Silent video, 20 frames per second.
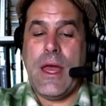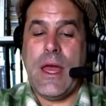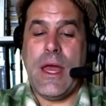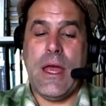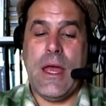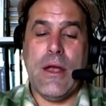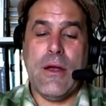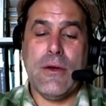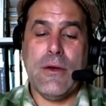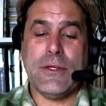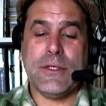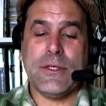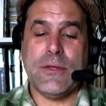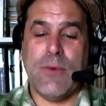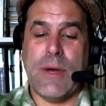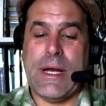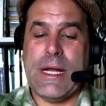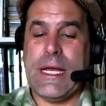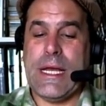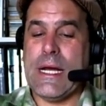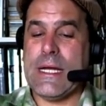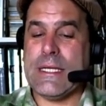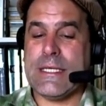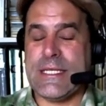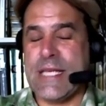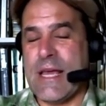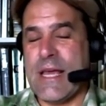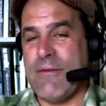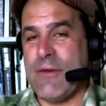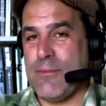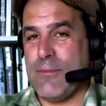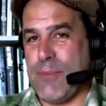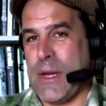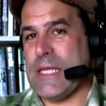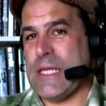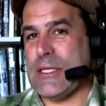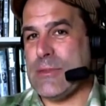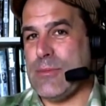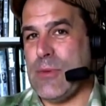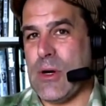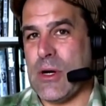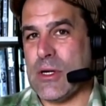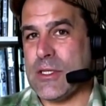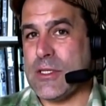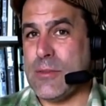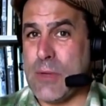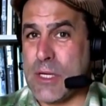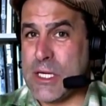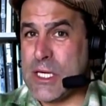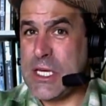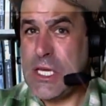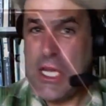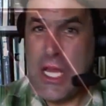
here's the Radeon VII benchmarks. I'm like,